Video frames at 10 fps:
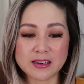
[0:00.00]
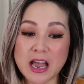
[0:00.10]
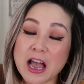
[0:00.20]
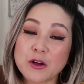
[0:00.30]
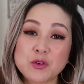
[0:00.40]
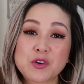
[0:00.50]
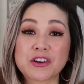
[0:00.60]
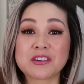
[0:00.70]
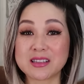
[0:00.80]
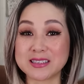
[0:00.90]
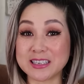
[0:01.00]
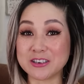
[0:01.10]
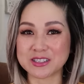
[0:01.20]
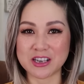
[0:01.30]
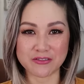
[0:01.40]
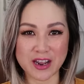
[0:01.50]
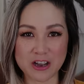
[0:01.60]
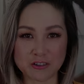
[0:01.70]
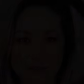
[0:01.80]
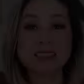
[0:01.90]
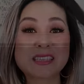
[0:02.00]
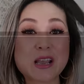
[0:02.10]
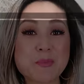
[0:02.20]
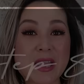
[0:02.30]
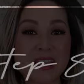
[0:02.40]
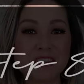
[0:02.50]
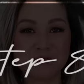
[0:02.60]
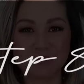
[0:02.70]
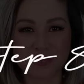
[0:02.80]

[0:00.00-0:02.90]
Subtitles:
not how you currently see yourself now. Step 8